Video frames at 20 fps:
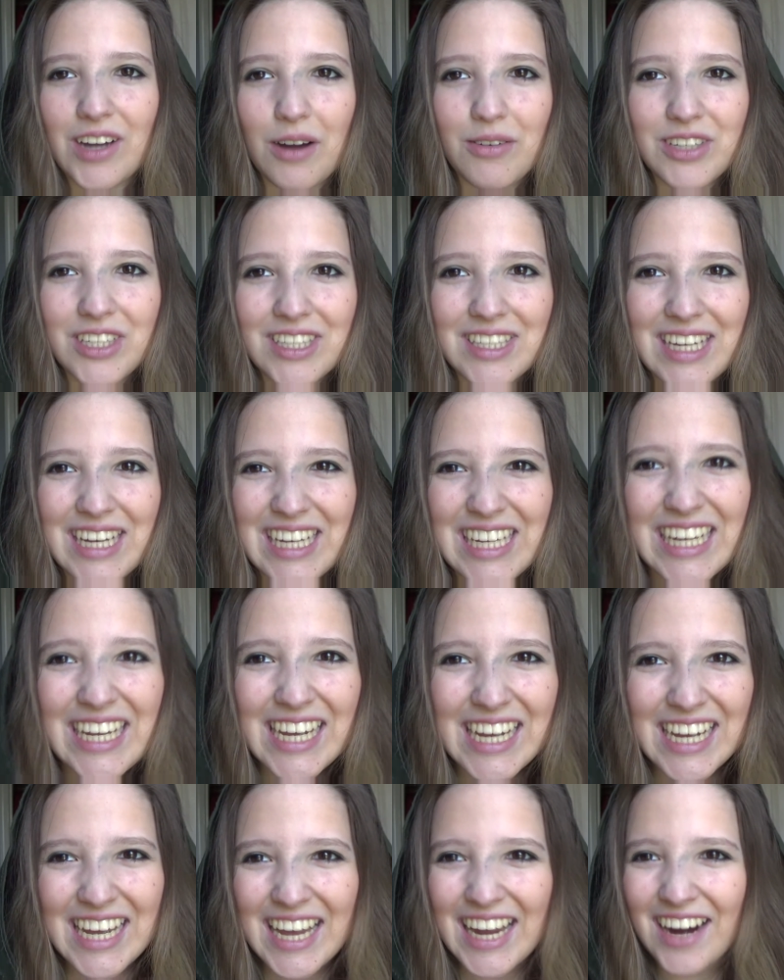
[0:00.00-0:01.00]
I was just like,
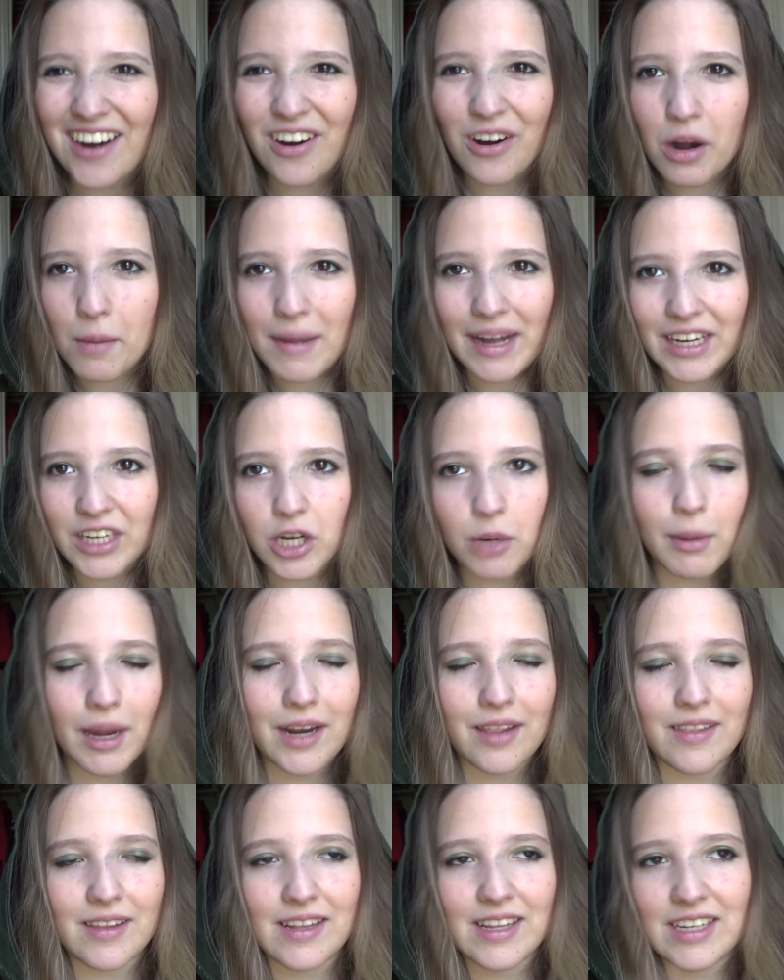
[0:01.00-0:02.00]
Arrow, come on, you're
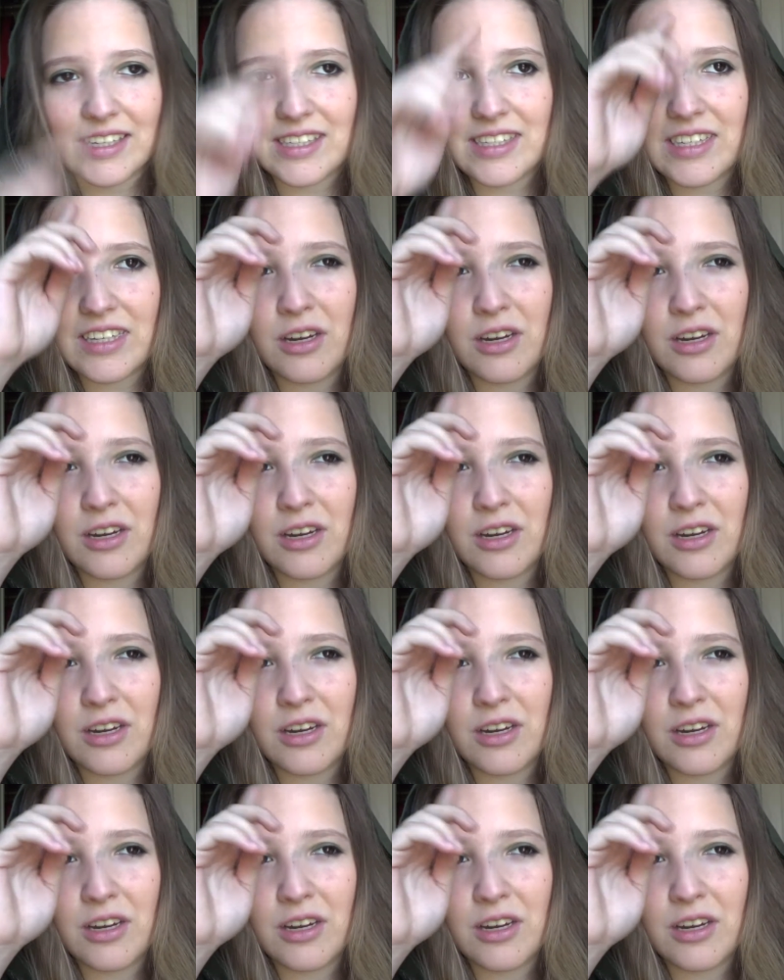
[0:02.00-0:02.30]
better than this.